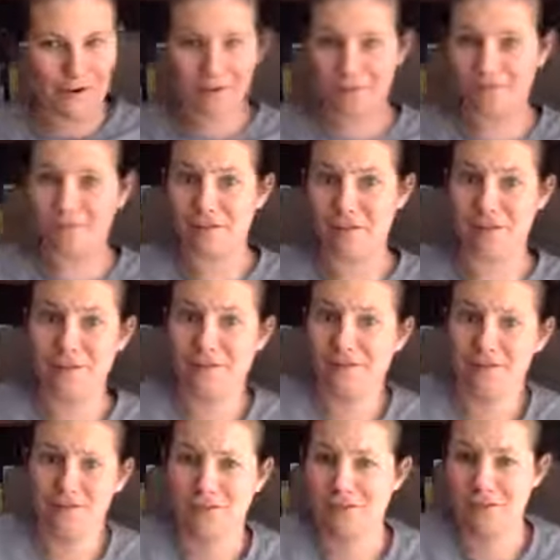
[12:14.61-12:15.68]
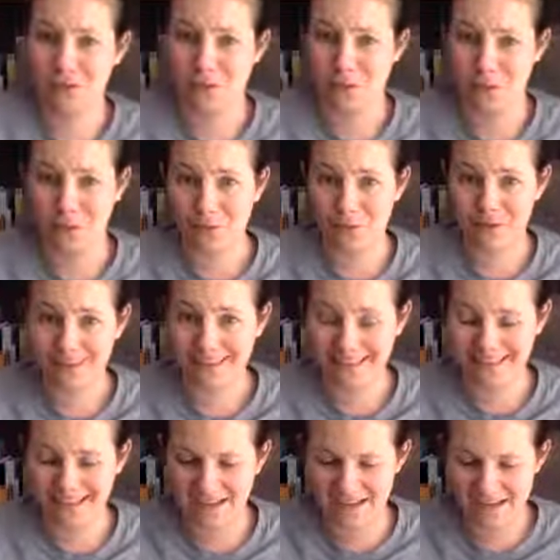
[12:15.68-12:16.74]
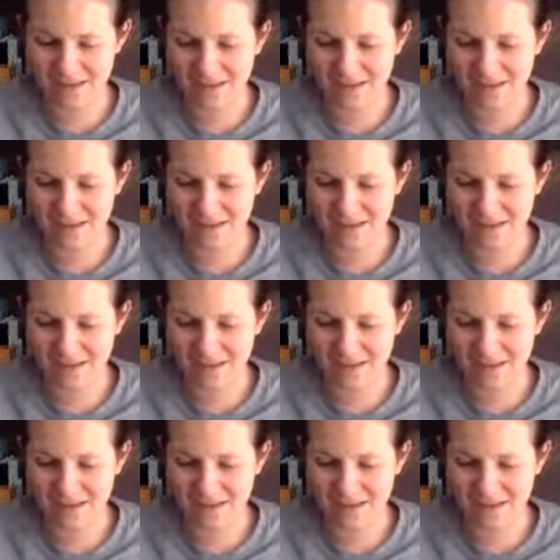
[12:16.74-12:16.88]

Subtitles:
if it's an oil that they like.